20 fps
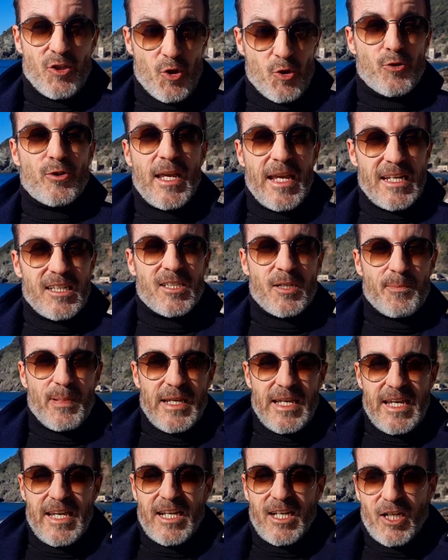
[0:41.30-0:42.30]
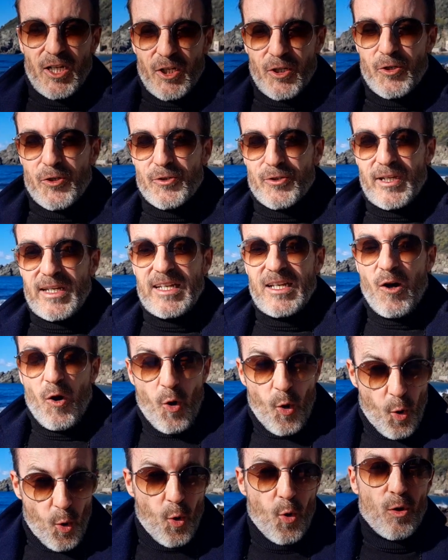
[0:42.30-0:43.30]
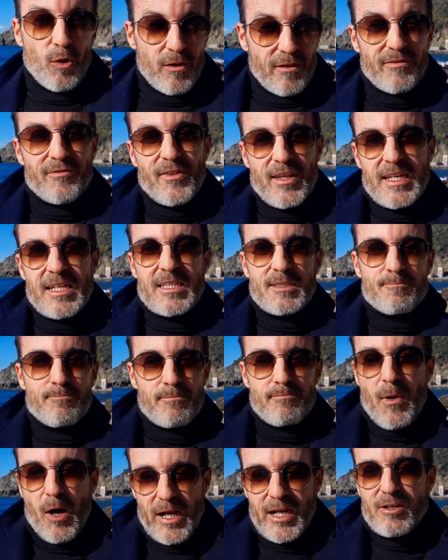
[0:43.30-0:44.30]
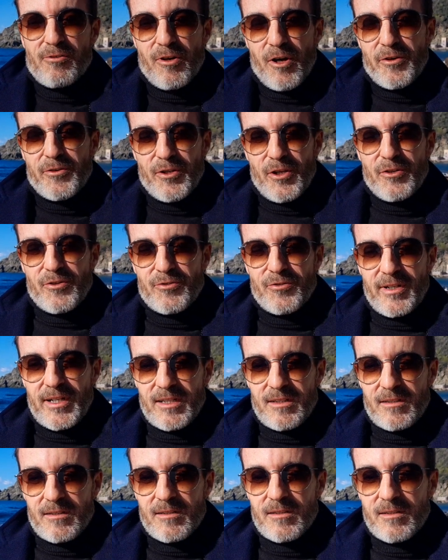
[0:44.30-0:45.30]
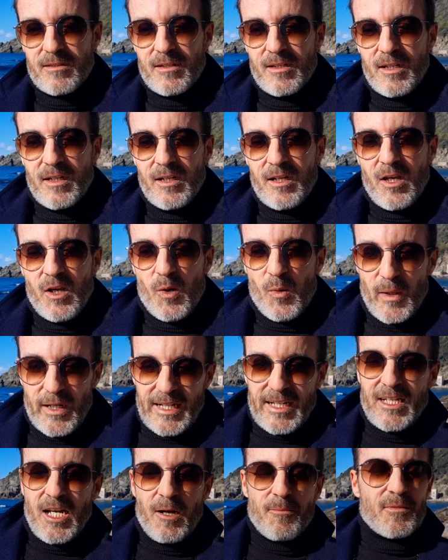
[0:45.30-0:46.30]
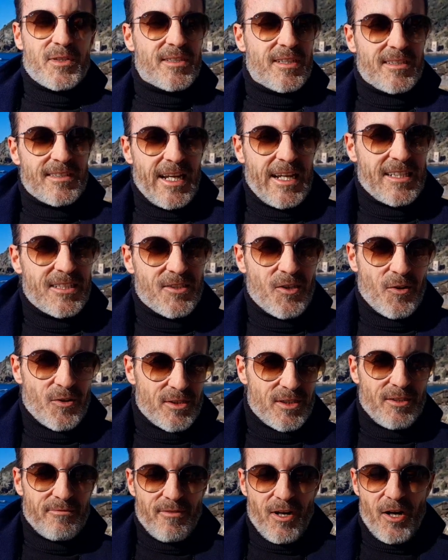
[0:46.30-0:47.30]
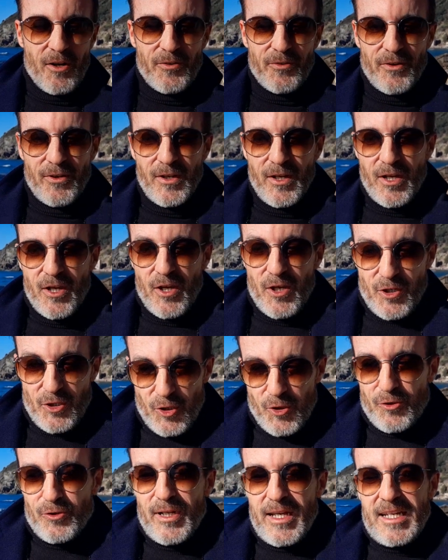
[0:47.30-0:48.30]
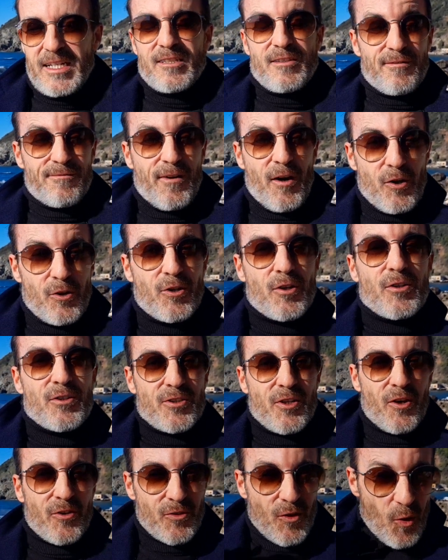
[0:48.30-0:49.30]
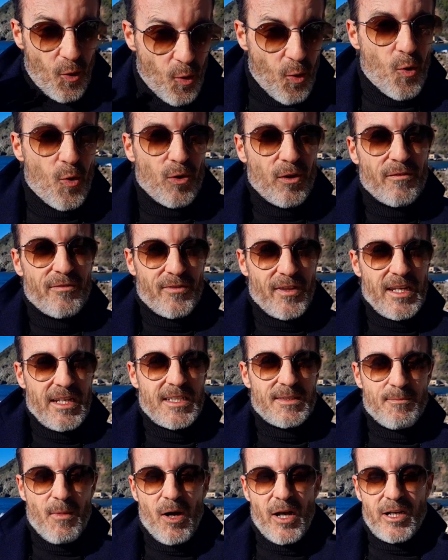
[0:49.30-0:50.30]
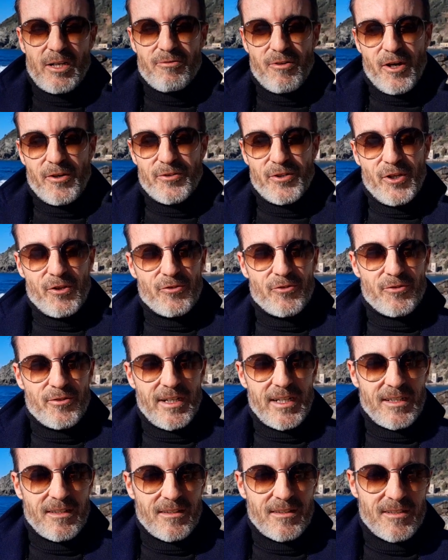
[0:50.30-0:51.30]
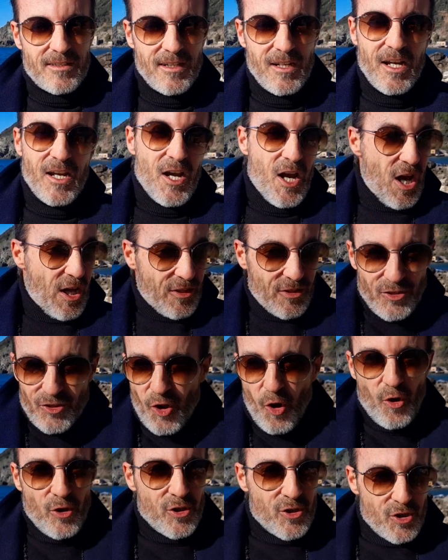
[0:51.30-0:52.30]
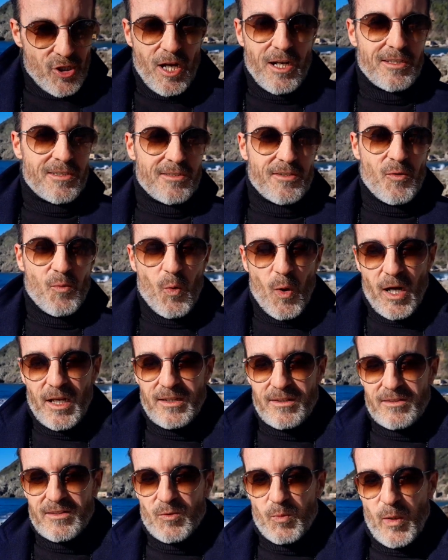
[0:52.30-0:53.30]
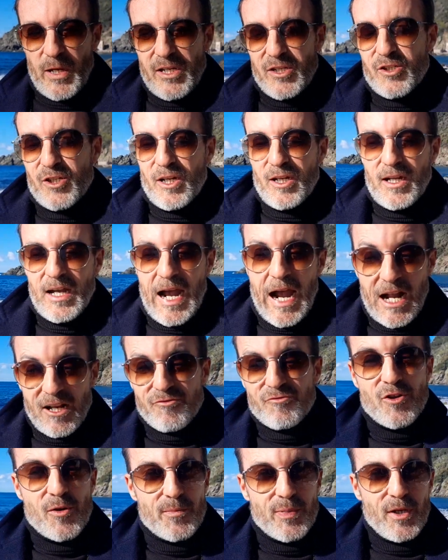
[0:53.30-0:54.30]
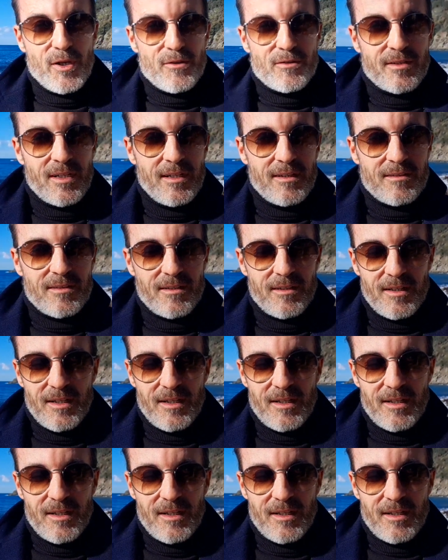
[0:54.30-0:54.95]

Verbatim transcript: you need to be including all of these micronutrients. When it comes to testosterone, you need to focus on all of these micronutrients and not just the ones which are attributed